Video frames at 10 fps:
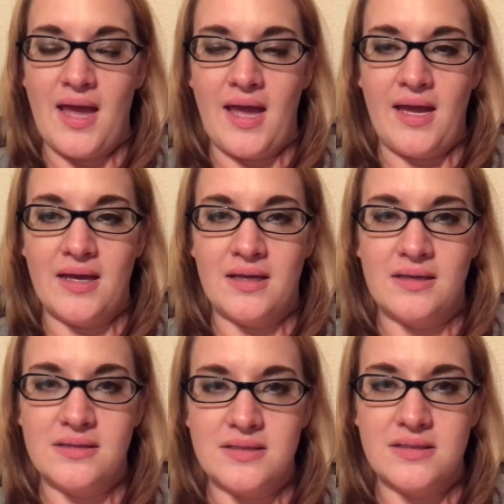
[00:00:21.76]

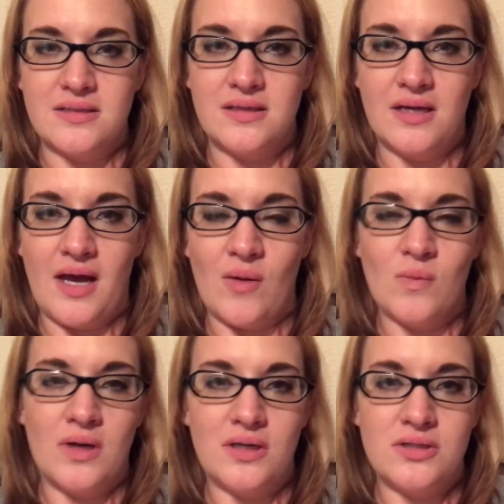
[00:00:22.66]
And I
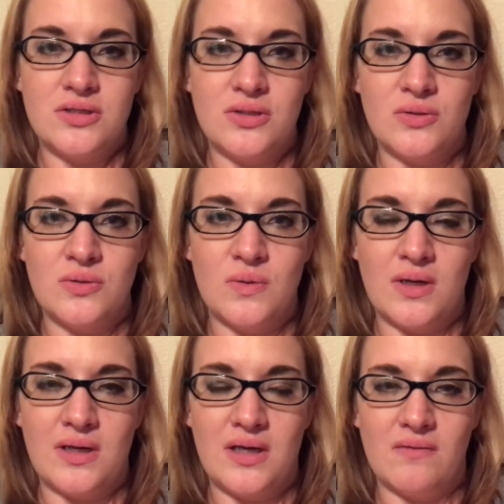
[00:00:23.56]
wanted to
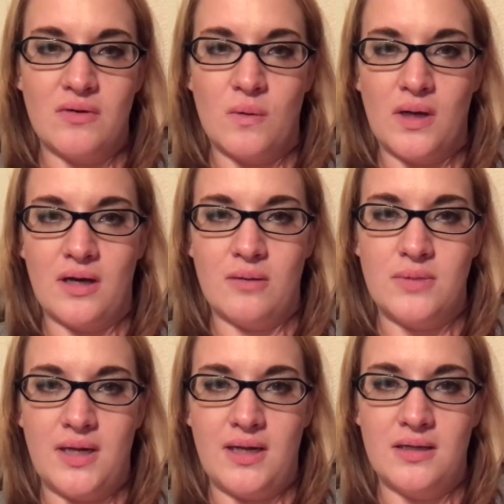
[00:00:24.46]
give a quick
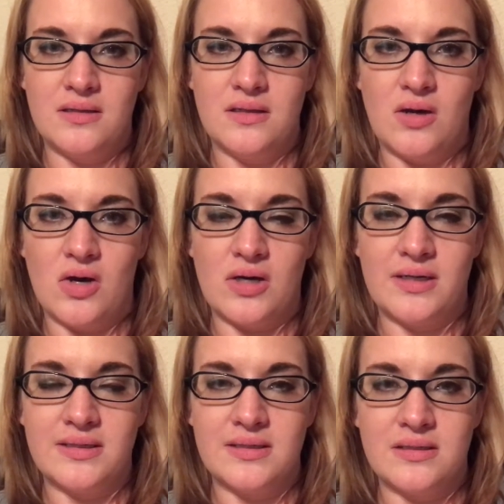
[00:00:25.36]
update
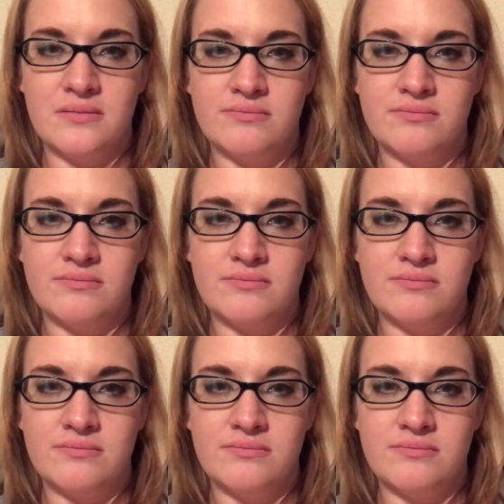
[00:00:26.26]
on